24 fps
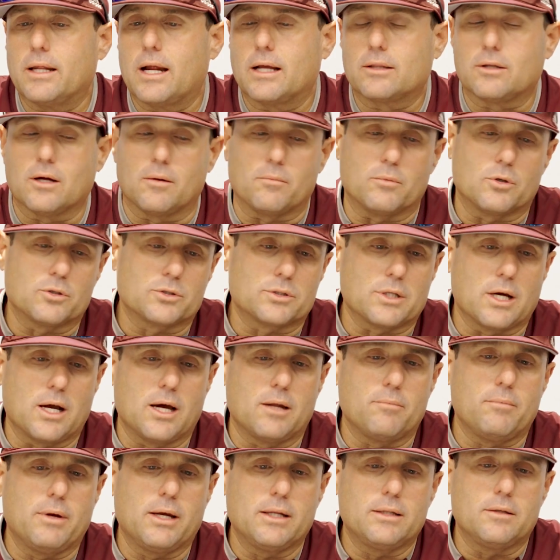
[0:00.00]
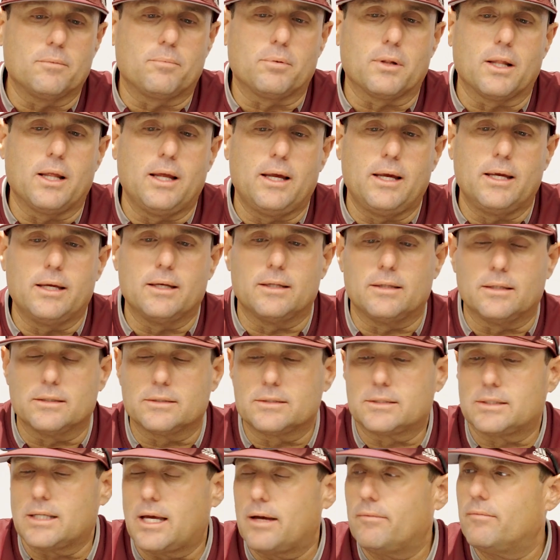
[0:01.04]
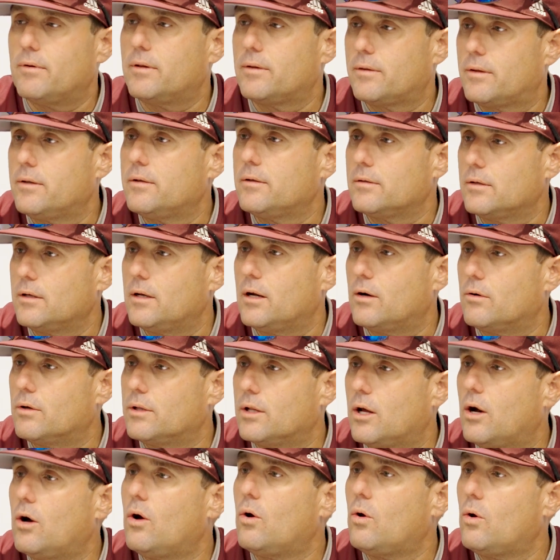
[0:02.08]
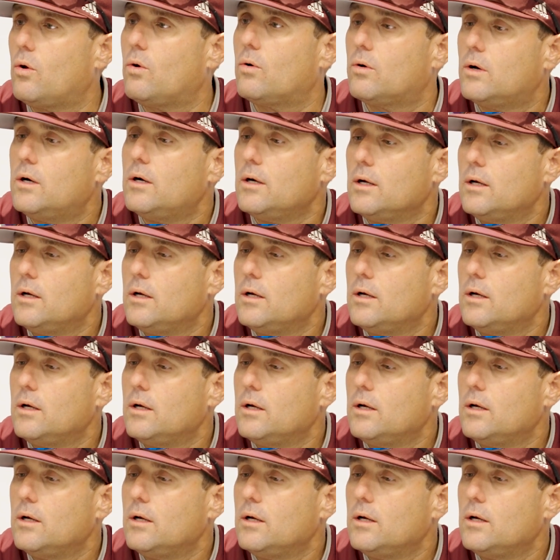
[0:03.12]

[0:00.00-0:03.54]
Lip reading: I thought Mershon made the play in the 7th, you know, in the hole.